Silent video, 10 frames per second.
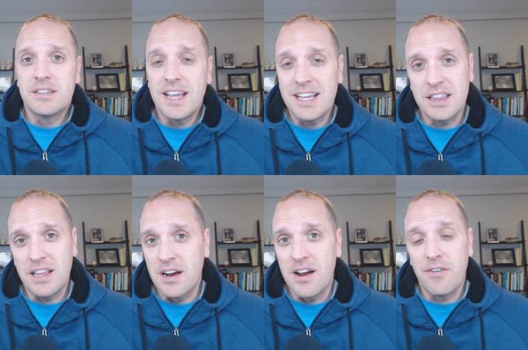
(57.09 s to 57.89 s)
take it
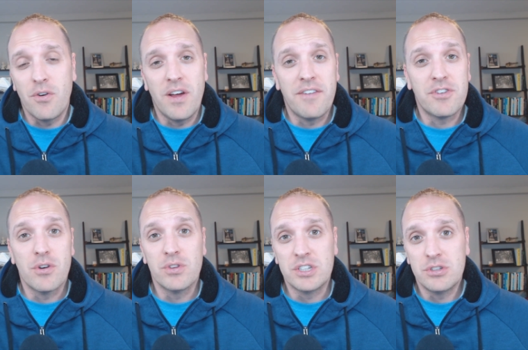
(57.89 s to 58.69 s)
there after
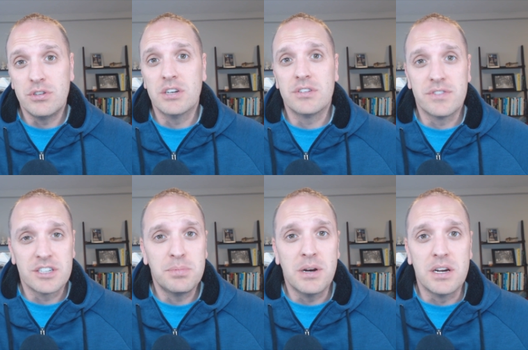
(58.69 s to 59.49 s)
only 2 years of
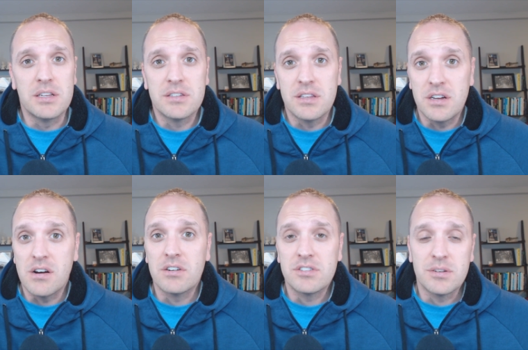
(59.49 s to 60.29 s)
experience, and there
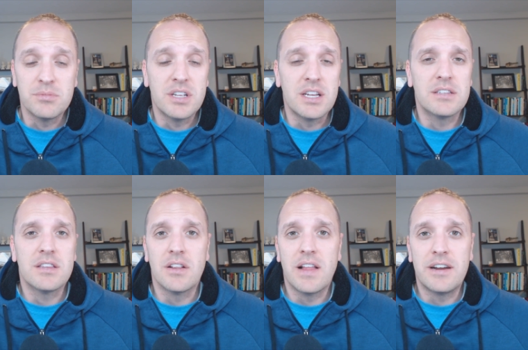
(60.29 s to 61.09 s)
are some states
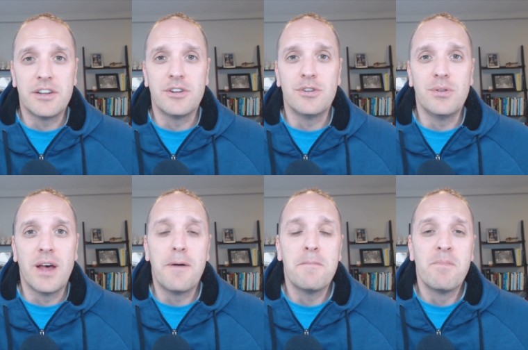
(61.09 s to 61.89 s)
that allow you to do
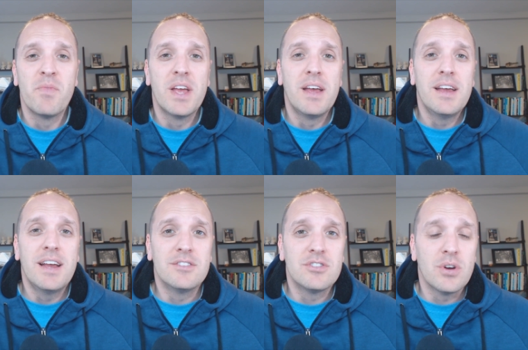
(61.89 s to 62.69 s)
that.
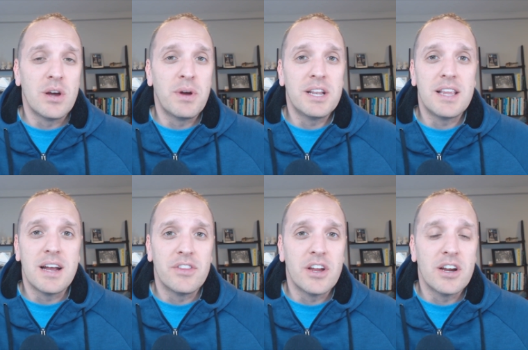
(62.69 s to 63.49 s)
And so I went
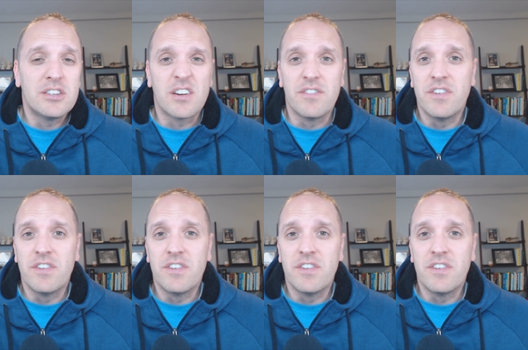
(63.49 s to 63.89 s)
down there, I took a